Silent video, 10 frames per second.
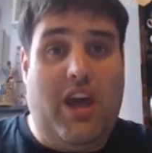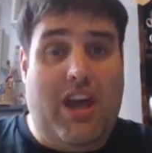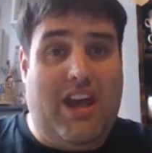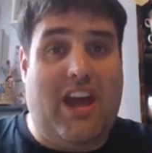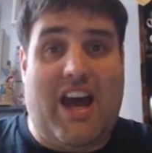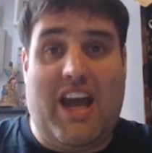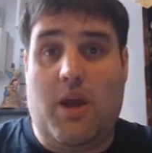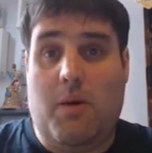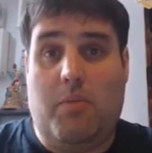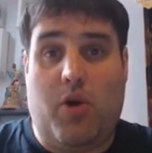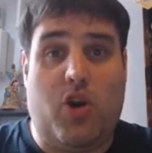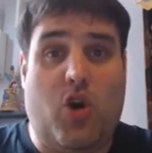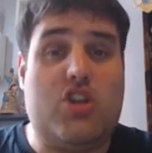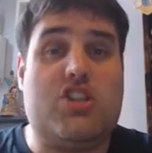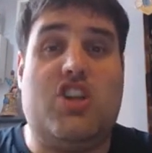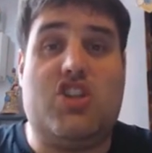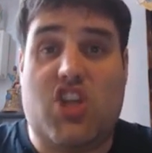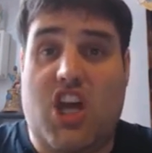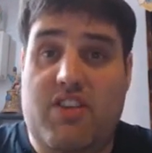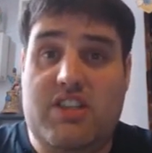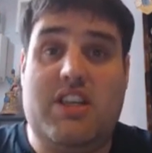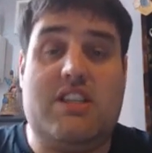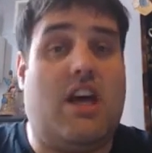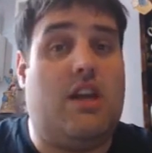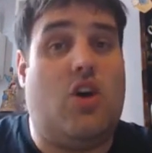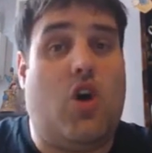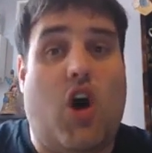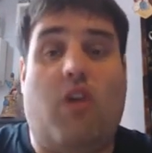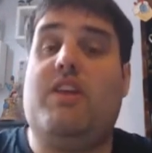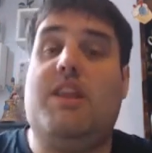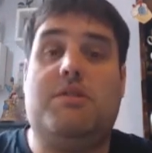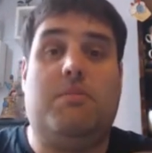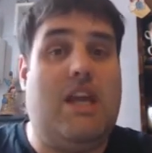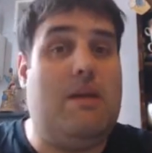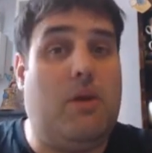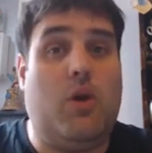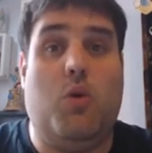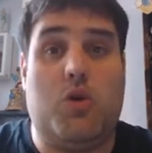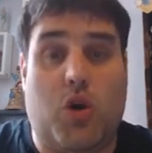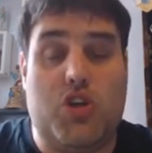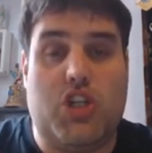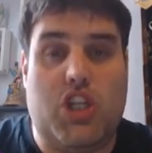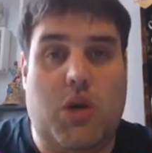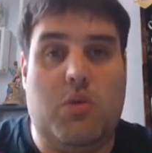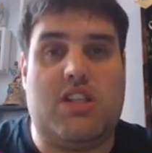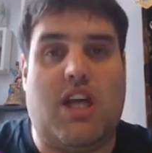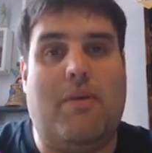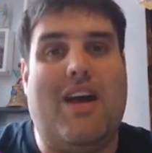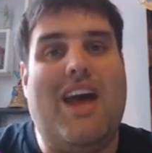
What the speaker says: AI products and services and offer them to people who would want to use them.